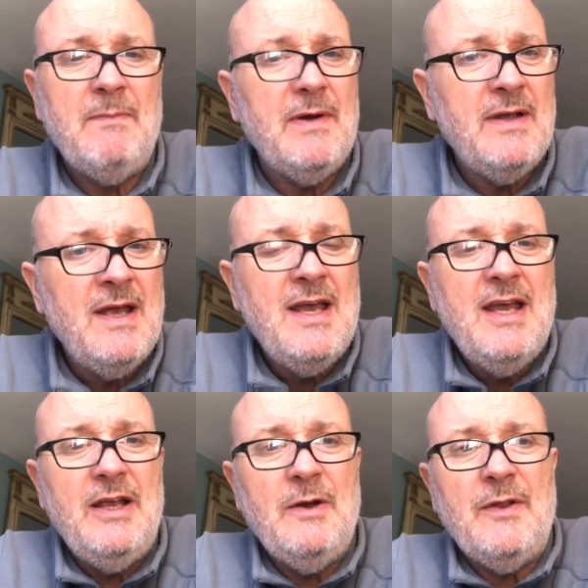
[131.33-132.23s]
But
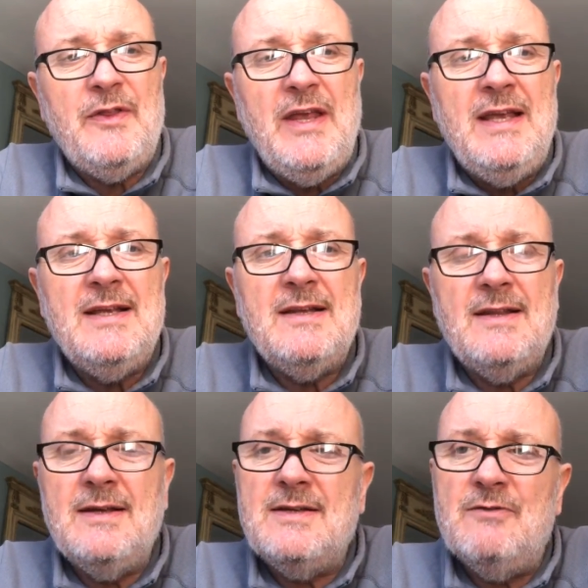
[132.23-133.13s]
the thing
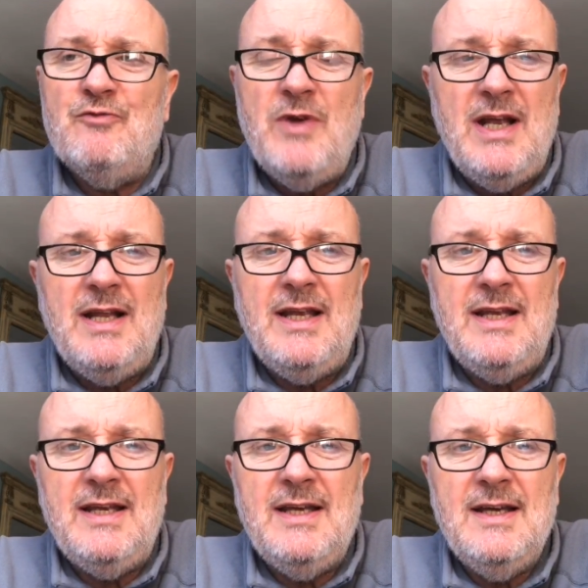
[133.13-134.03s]
to
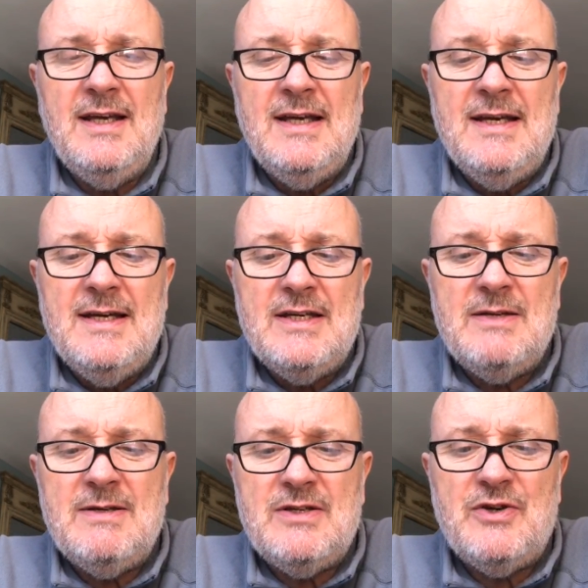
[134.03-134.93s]
really
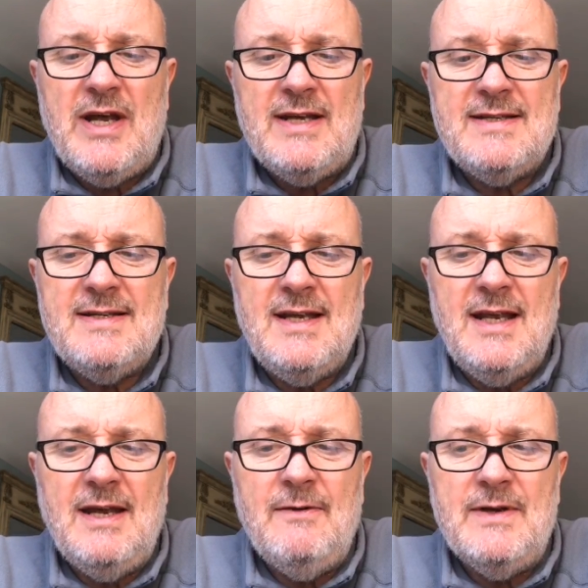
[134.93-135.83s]
stress
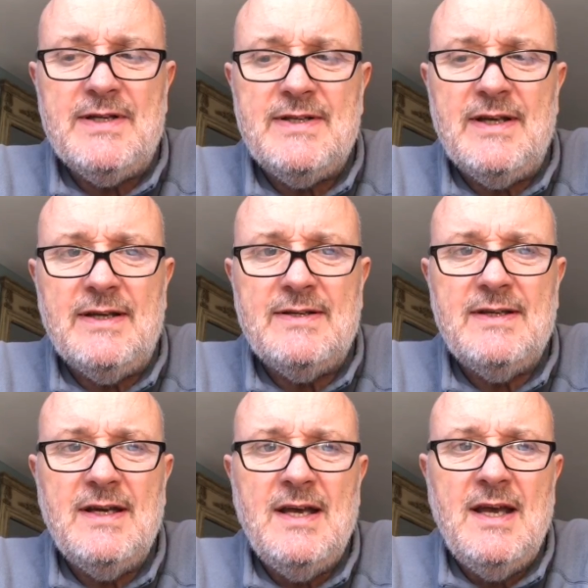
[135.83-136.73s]
here is that
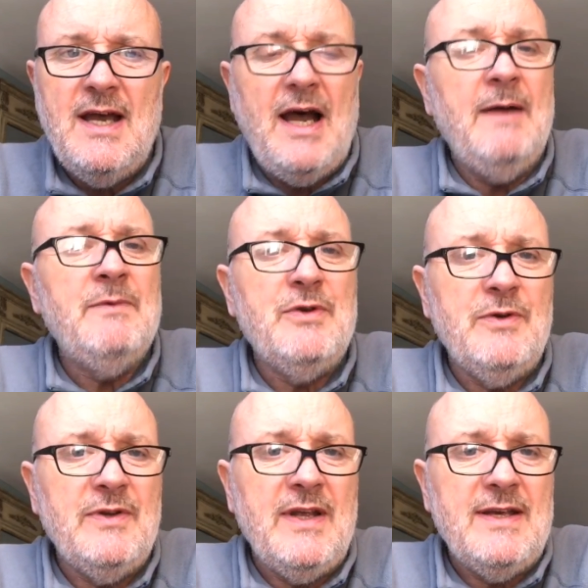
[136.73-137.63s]
I'm
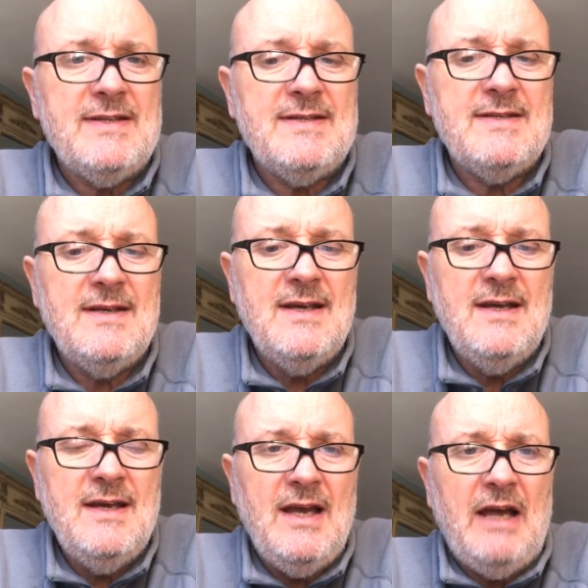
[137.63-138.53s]
doing this
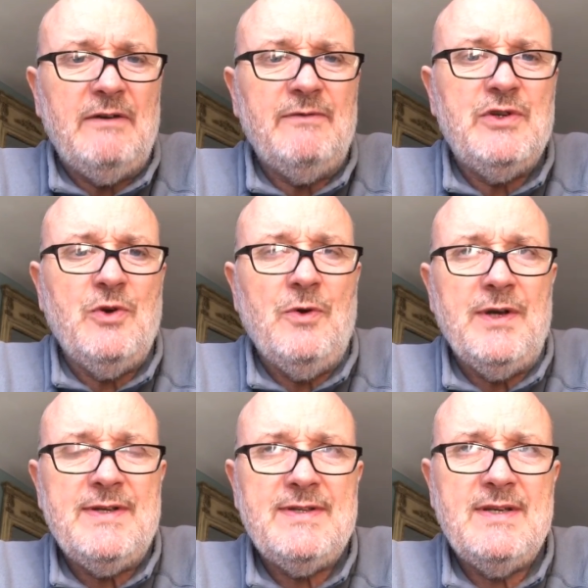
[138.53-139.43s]
out of
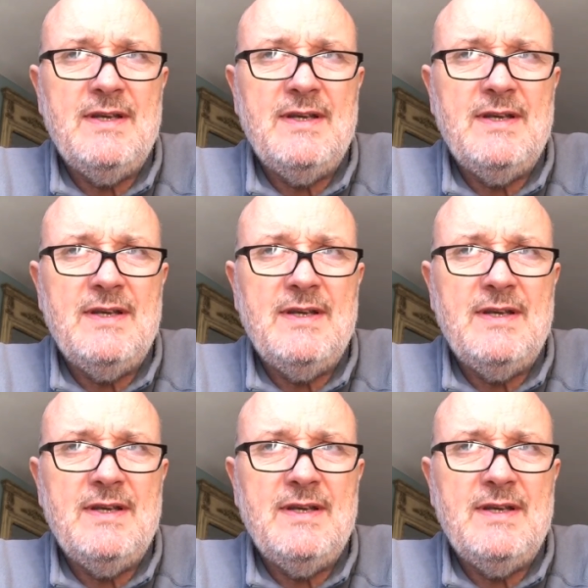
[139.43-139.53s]
choice.